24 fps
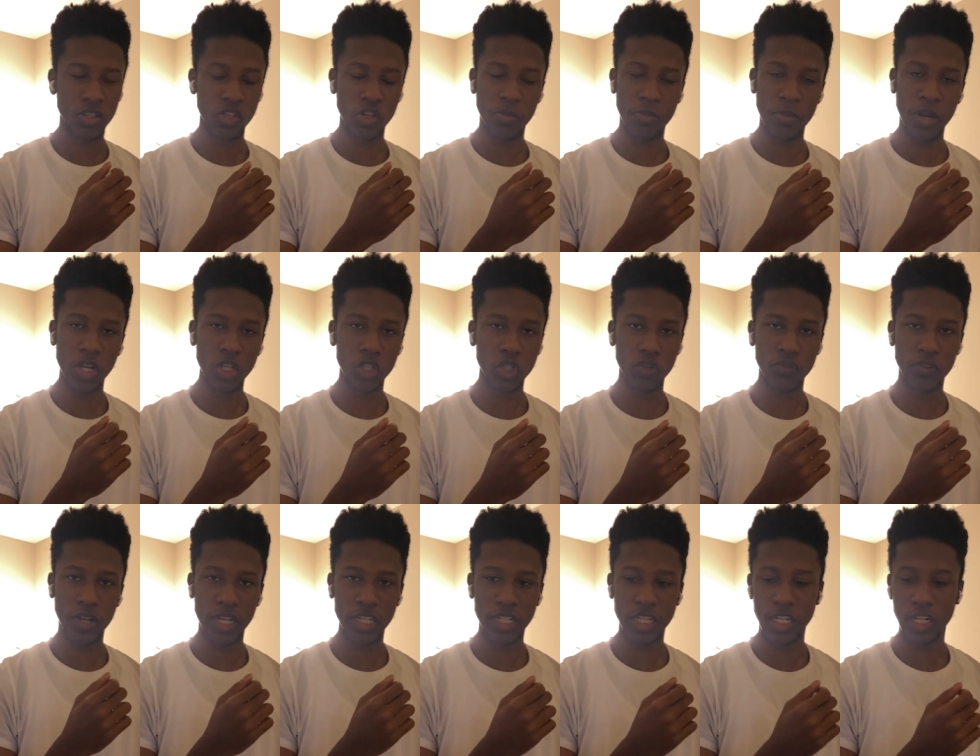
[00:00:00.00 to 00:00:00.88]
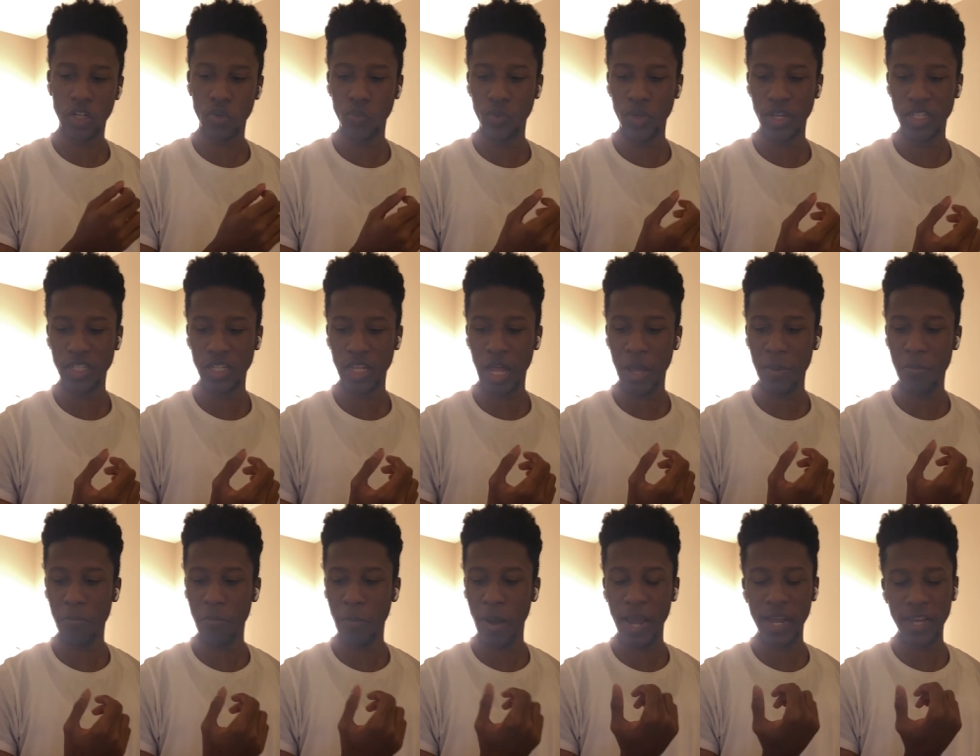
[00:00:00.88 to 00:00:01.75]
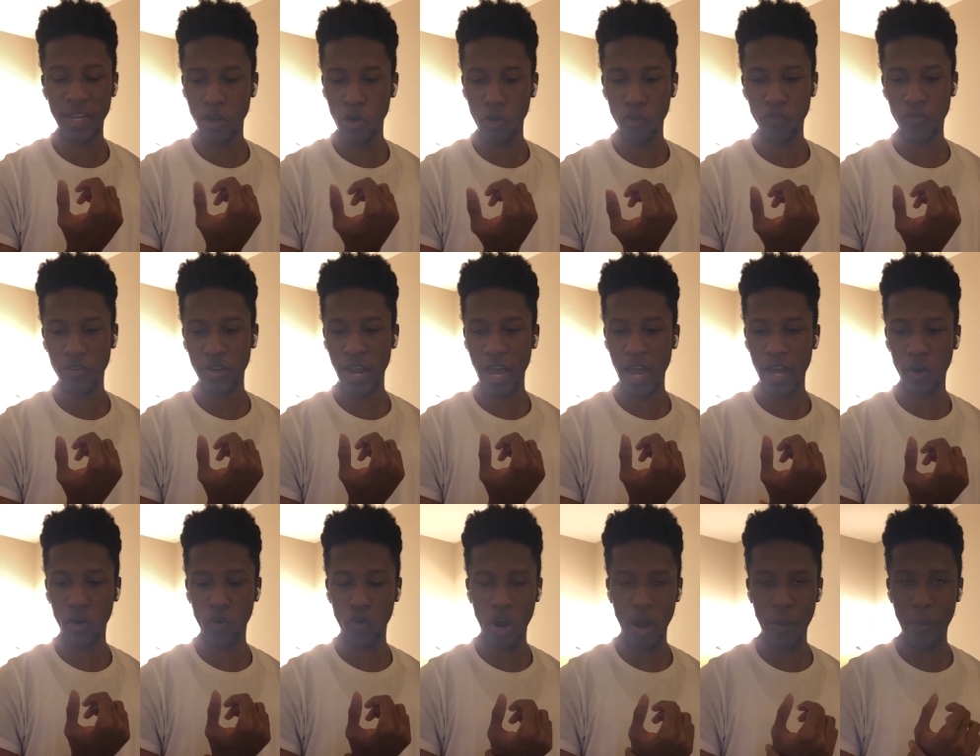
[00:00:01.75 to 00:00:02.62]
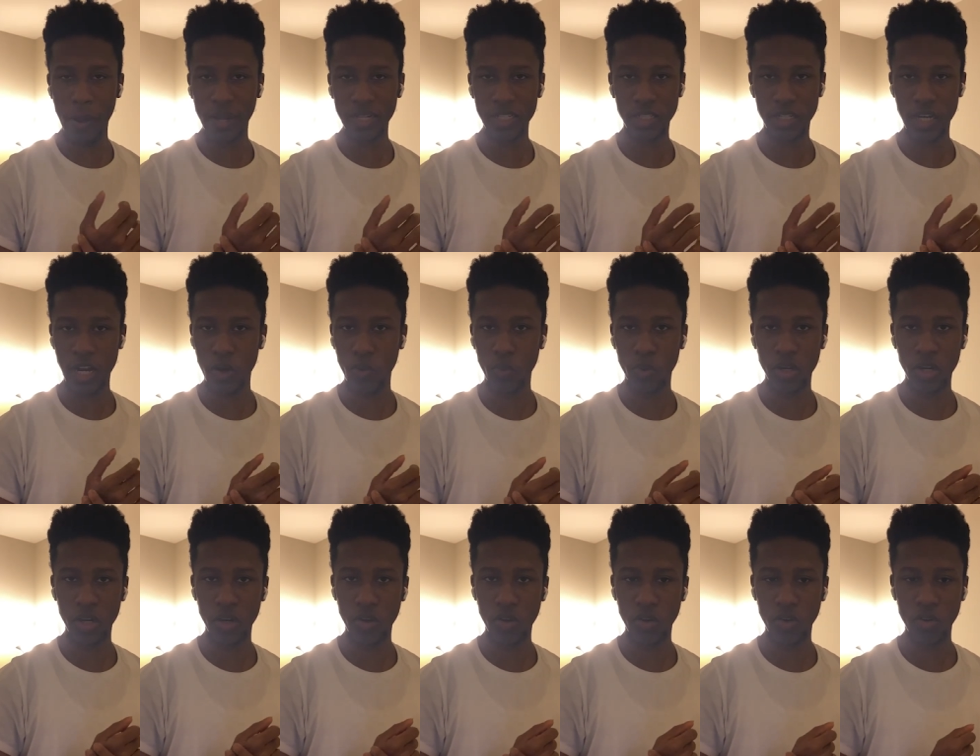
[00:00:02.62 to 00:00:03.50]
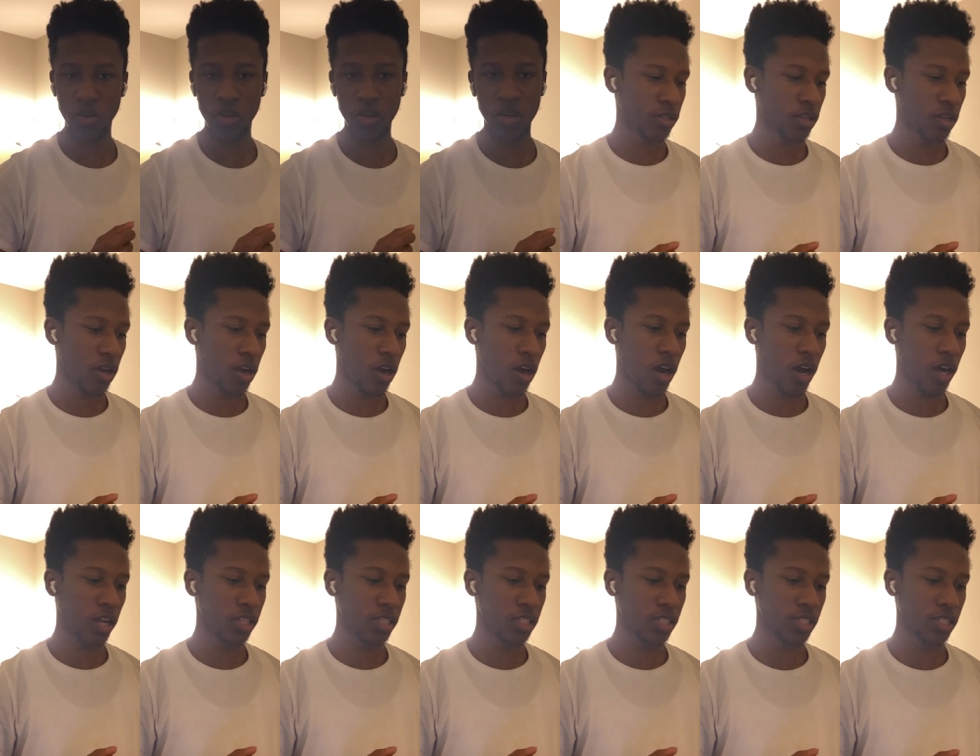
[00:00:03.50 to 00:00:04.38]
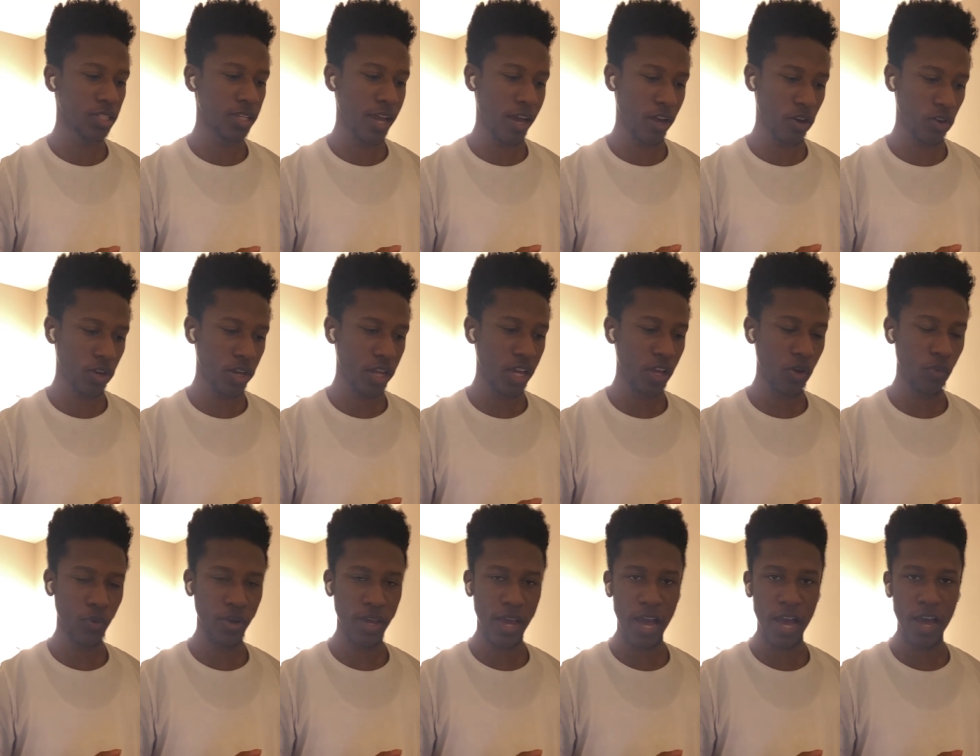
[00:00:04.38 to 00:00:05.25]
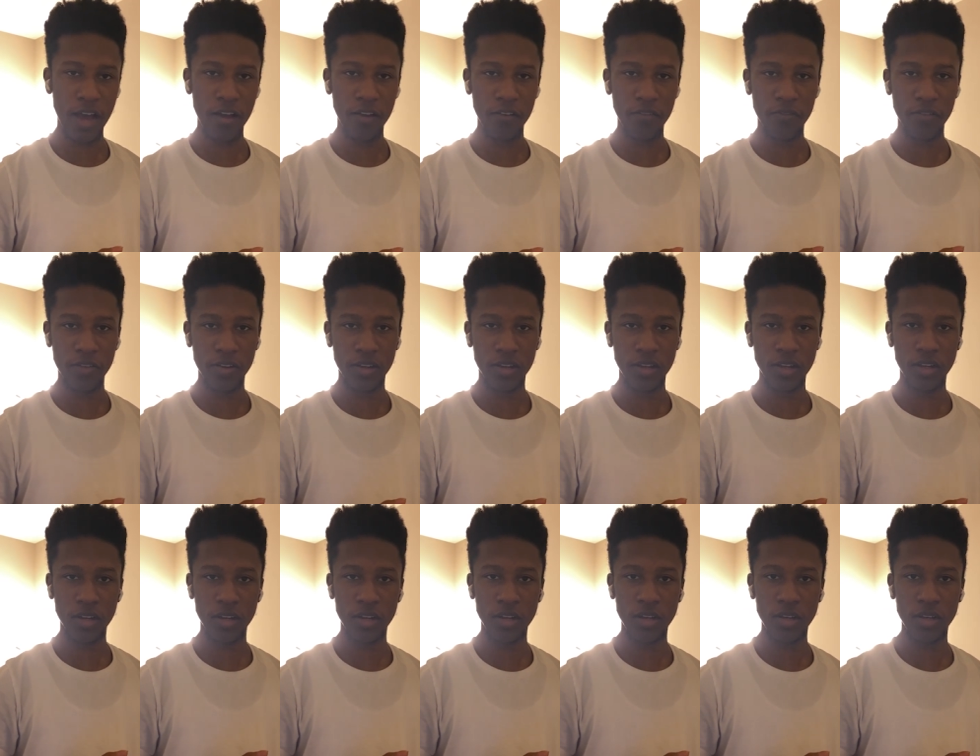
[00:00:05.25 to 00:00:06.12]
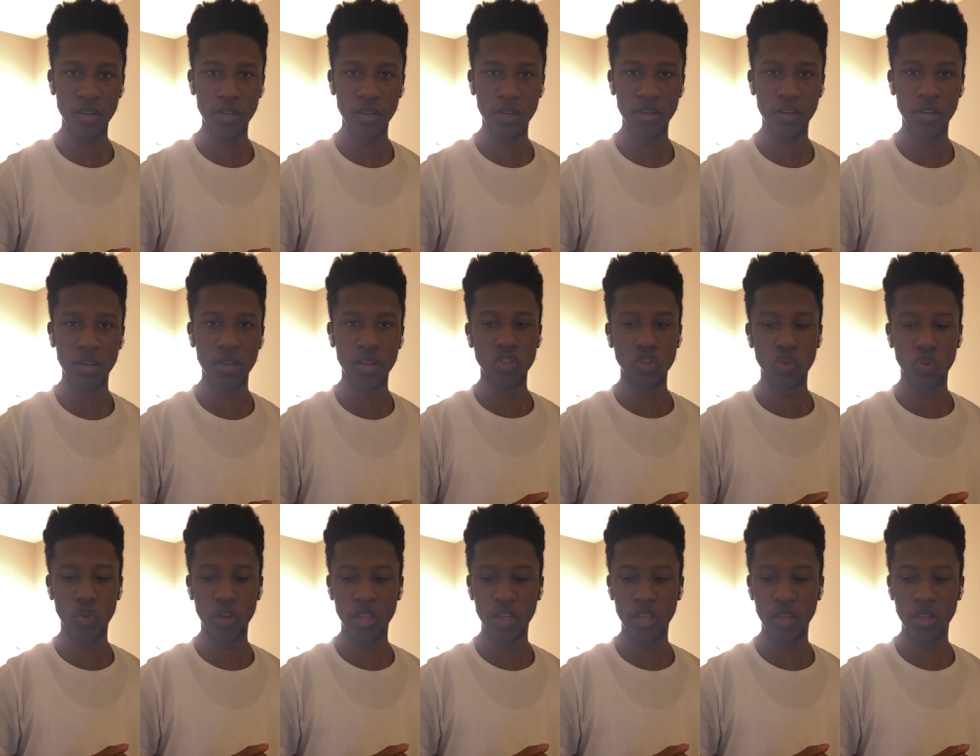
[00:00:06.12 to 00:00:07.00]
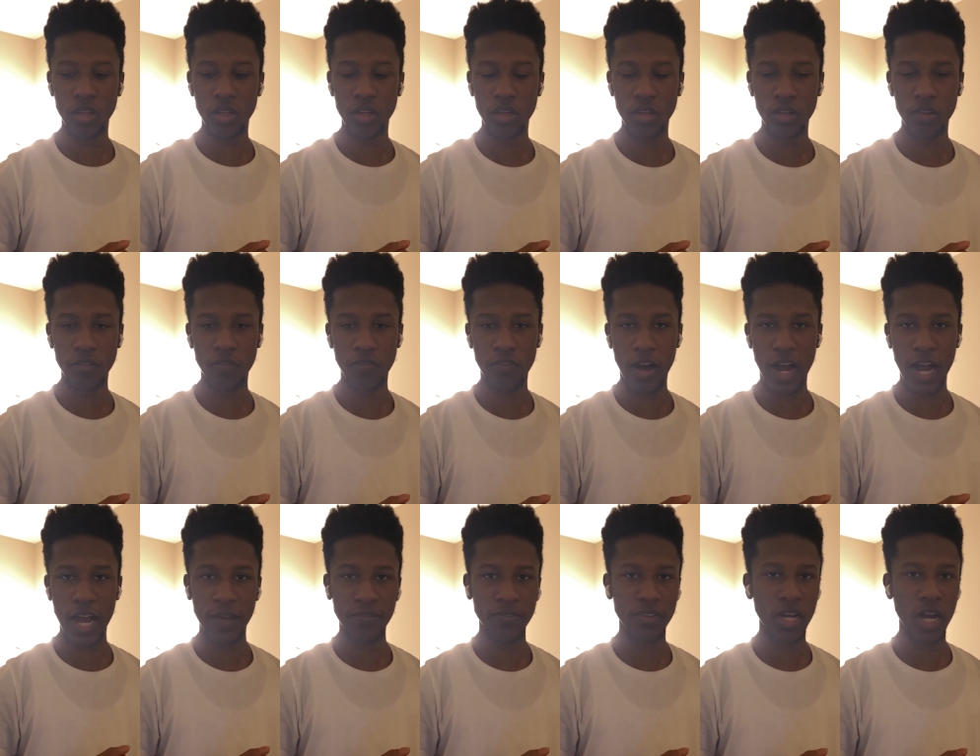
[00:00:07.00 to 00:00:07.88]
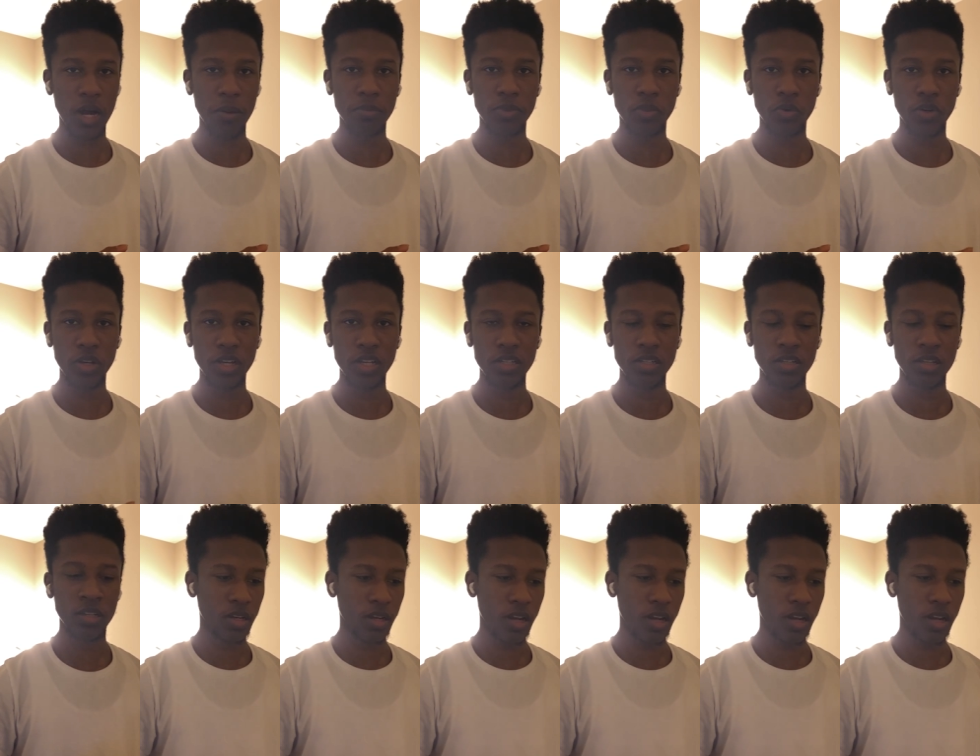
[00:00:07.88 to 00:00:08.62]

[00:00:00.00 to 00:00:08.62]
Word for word: So I'm not sure if that's going to resell. I might go for that, or I might just not want it all. On Saturday, we have the Jordan five top threes.